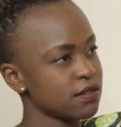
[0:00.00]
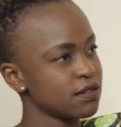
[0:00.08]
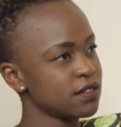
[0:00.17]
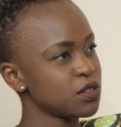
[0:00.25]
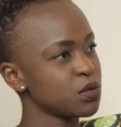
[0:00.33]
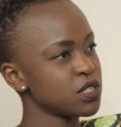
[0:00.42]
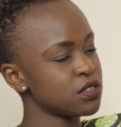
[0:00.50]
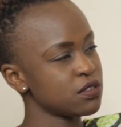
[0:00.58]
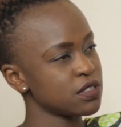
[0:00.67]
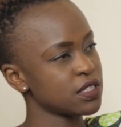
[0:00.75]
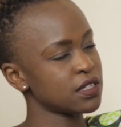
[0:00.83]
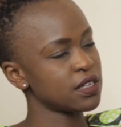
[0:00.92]
it went
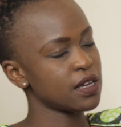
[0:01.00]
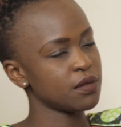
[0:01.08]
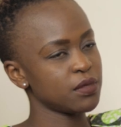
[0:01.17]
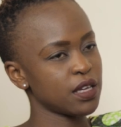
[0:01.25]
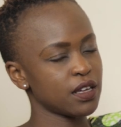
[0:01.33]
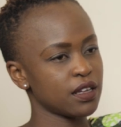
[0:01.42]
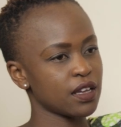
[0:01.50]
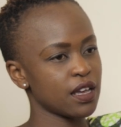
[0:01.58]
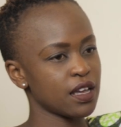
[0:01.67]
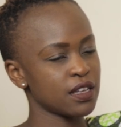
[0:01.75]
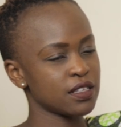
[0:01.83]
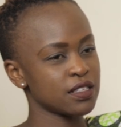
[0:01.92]
into his naming.
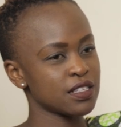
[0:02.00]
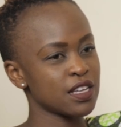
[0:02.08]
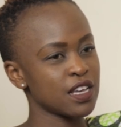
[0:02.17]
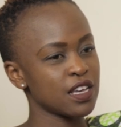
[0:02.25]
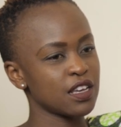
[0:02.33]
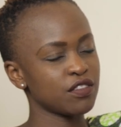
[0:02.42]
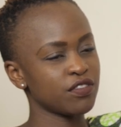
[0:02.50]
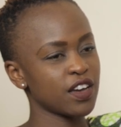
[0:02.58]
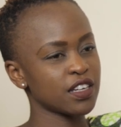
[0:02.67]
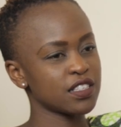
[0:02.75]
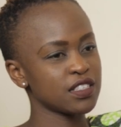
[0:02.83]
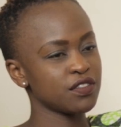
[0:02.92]
And in
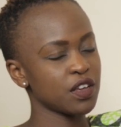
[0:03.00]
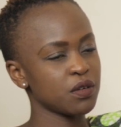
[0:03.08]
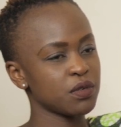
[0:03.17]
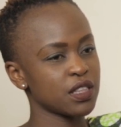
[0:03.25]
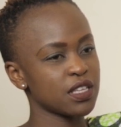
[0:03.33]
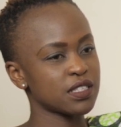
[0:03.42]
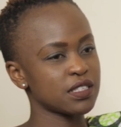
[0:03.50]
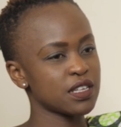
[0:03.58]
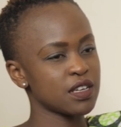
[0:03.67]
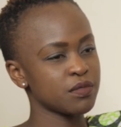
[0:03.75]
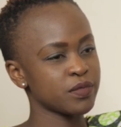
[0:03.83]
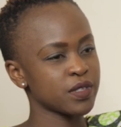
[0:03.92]
fact, even with his
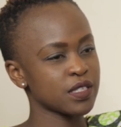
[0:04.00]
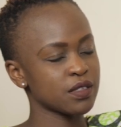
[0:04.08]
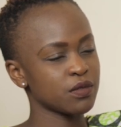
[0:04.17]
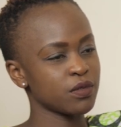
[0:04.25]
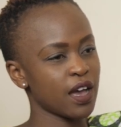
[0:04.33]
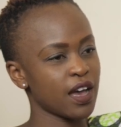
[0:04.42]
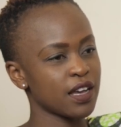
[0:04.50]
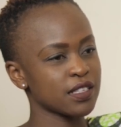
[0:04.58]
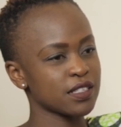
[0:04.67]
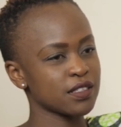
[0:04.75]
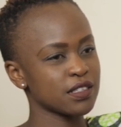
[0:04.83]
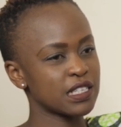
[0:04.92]
names, we're
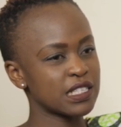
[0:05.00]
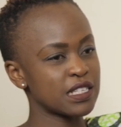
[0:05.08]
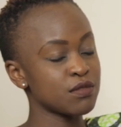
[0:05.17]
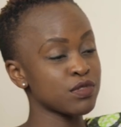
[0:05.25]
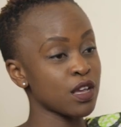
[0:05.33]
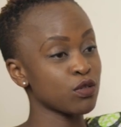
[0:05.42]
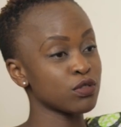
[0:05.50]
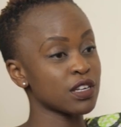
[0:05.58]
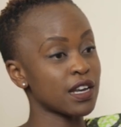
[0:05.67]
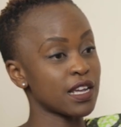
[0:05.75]
asked, his name sound